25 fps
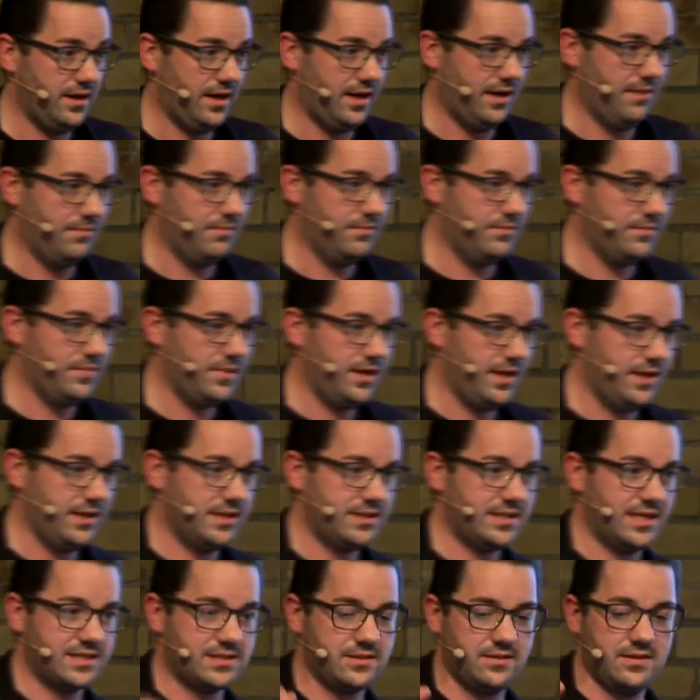And it
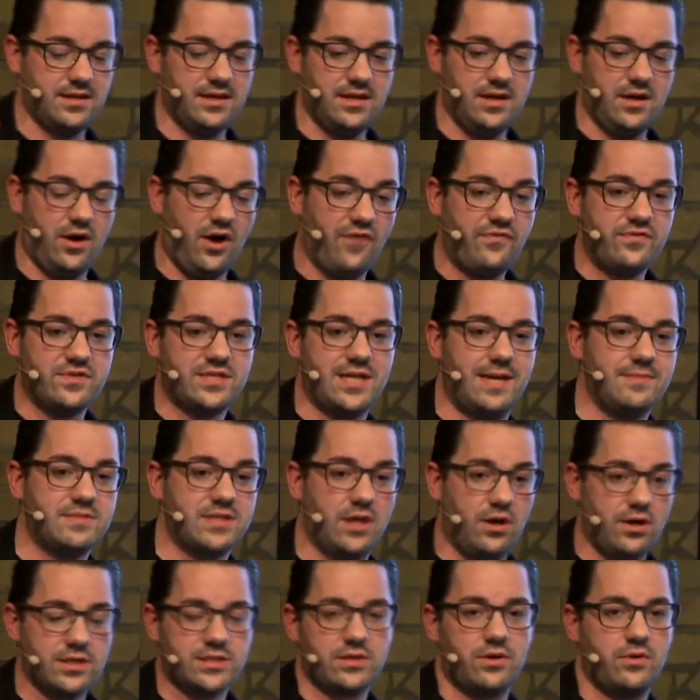doesn't, oftentimes
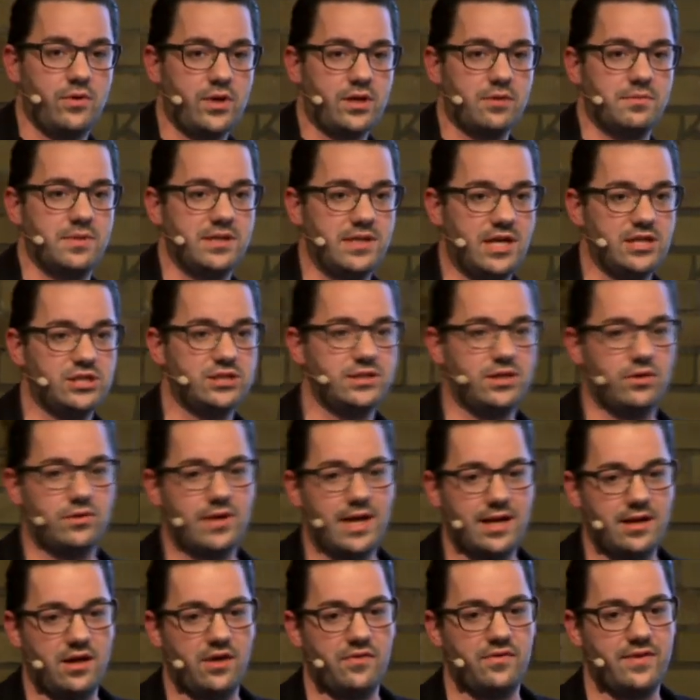also the recommendation you
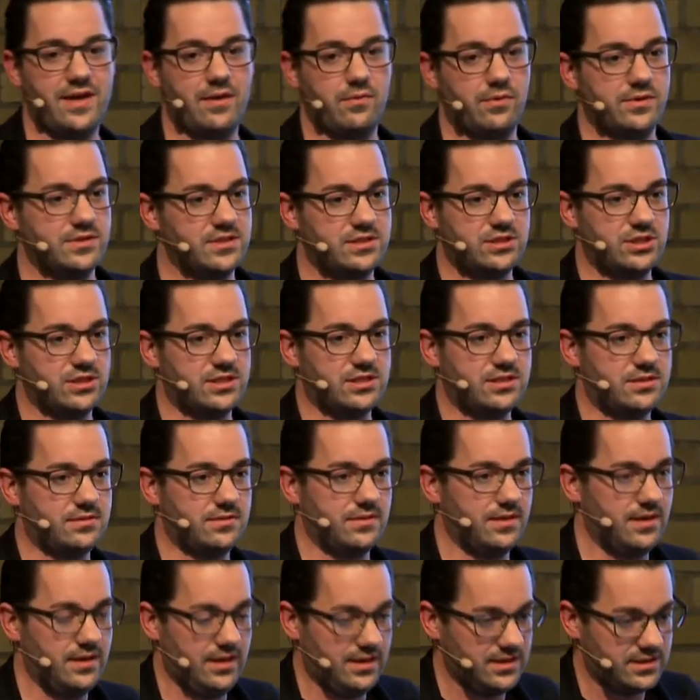get out of that one is
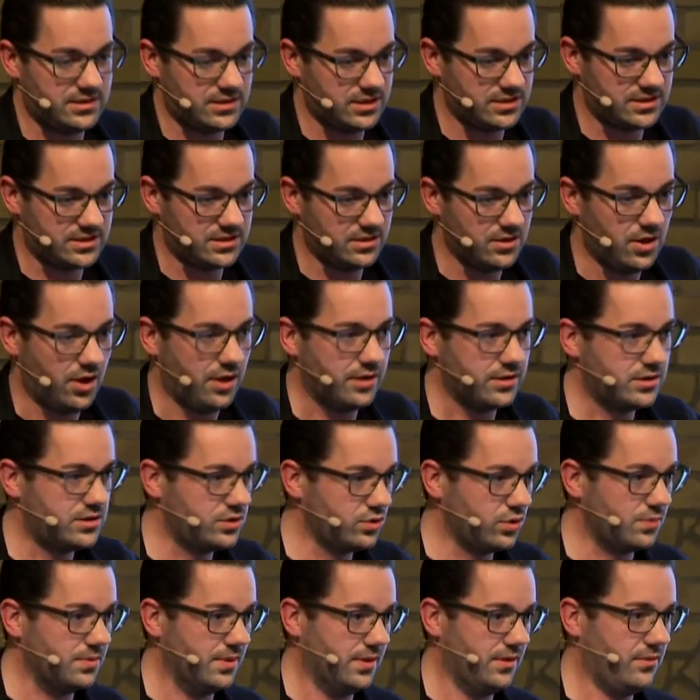just not
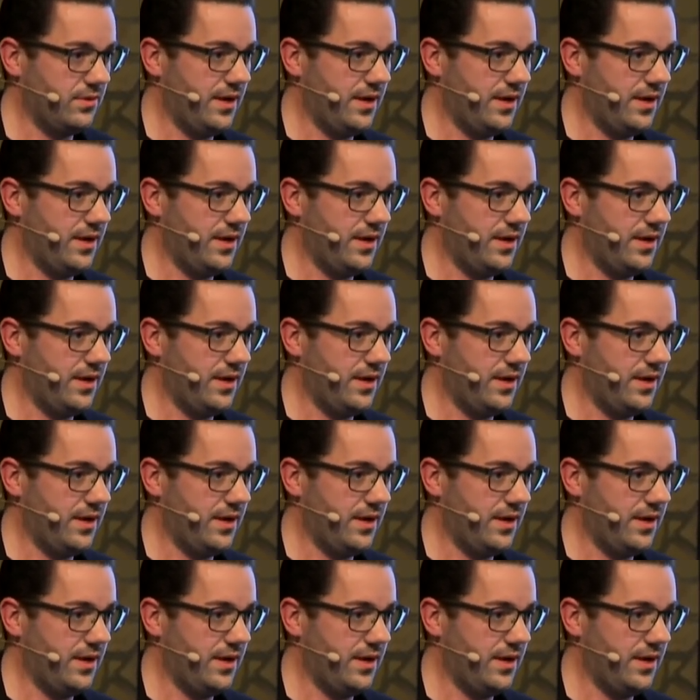doable,